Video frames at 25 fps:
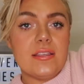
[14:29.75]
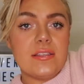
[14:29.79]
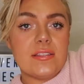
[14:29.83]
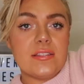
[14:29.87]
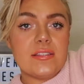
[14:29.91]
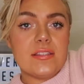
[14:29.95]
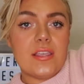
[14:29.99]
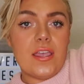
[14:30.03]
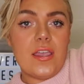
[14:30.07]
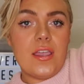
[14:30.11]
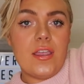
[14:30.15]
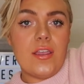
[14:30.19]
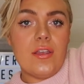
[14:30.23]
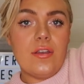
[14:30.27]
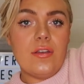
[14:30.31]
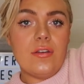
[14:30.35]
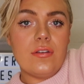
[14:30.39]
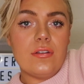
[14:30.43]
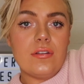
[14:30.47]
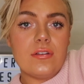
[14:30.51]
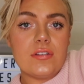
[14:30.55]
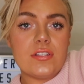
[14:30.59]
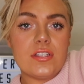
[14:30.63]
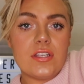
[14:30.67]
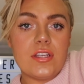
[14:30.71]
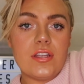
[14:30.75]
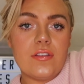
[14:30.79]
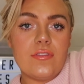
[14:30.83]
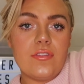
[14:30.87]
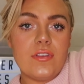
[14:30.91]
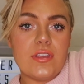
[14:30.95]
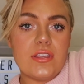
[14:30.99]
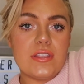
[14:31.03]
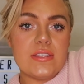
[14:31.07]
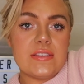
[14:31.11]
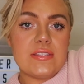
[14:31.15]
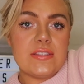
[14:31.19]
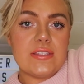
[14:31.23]
So, I don't know if
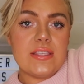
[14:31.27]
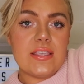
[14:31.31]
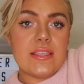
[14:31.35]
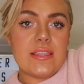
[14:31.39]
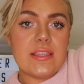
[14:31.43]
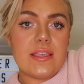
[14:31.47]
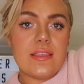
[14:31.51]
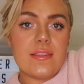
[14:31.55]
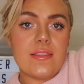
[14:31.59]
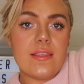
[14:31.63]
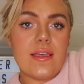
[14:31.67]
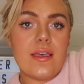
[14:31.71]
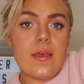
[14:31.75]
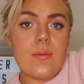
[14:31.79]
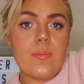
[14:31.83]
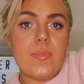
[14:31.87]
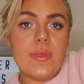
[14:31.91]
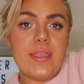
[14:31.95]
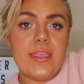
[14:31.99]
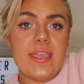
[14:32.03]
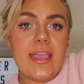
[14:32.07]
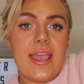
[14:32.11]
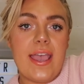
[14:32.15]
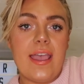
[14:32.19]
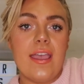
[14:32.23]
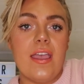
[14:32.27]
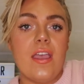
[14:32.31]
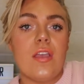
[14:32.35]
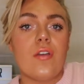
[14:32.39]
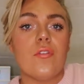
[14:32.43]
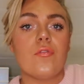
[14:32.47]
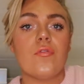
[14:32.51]
you can see that there, but yeah,